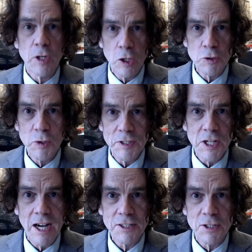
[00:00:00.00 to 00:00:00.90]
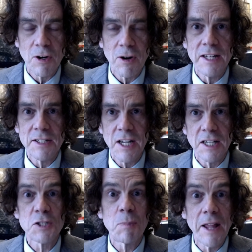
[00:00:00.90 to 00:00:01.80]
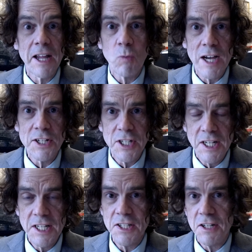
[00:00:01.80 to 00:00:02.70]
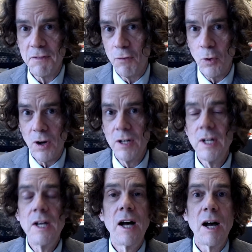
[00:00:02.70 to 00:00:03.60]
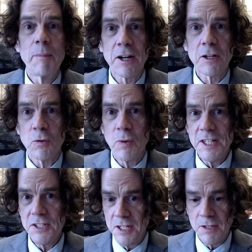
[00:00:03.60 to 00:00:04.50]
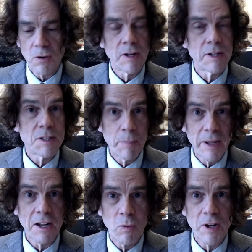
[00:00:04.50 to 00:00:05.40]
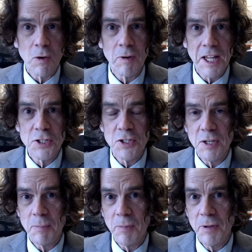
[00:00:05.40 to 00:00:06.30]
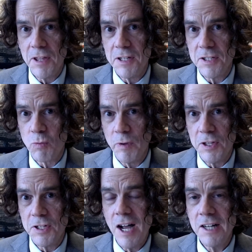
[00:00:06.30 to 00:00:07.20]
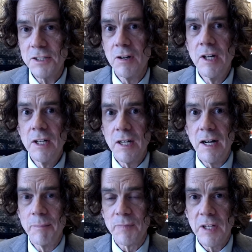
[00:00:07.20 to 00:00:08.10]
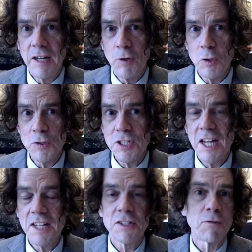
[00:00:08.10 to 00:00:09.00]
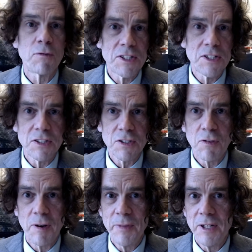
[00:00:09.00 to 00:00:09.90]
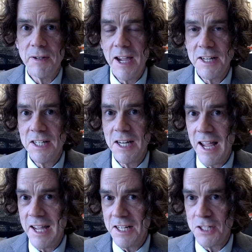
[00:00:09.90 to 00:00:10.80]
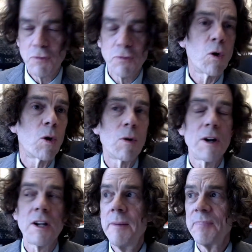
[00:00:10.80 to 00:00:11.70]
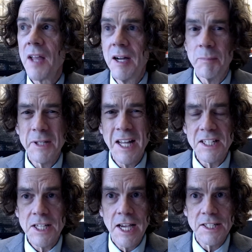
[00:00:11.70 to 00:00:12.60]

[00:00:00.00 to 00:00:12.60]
go to a doctor and explain why she needs it for a medical reason, or depending on what her relationship is with the doctor, kind of whole sets of reasons from the 1880s forward. But that